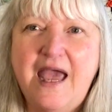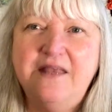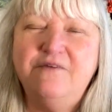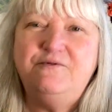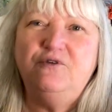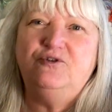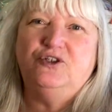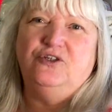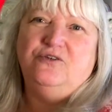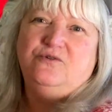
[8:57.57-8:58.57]
if you
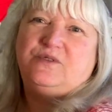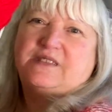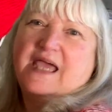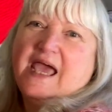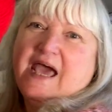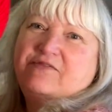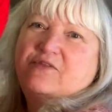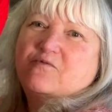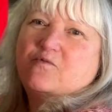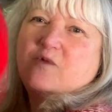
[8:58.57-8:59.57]
choose to add
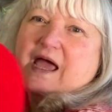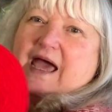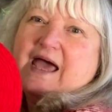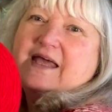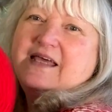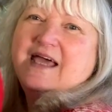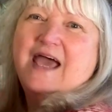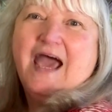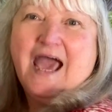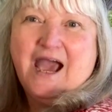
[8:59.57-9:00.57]
the red,
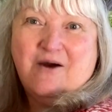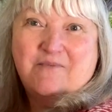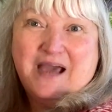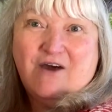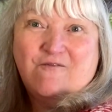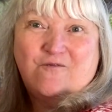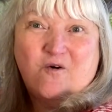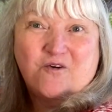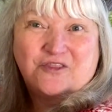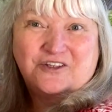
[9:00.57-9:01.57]
how about
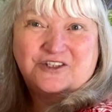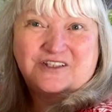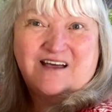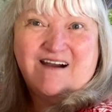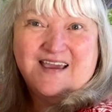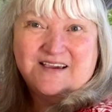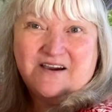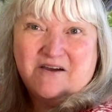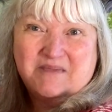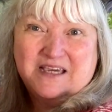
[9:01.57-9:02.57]
4th of July
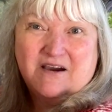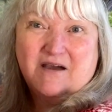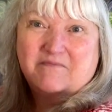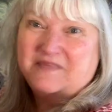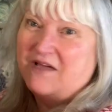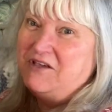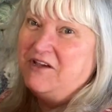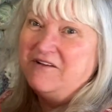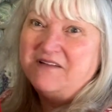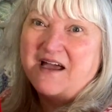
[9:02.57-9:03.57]
coming up? Now
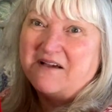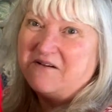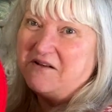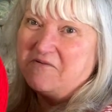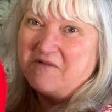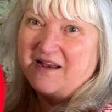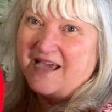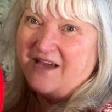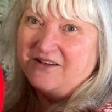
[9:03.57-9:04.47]
you're not going to run out of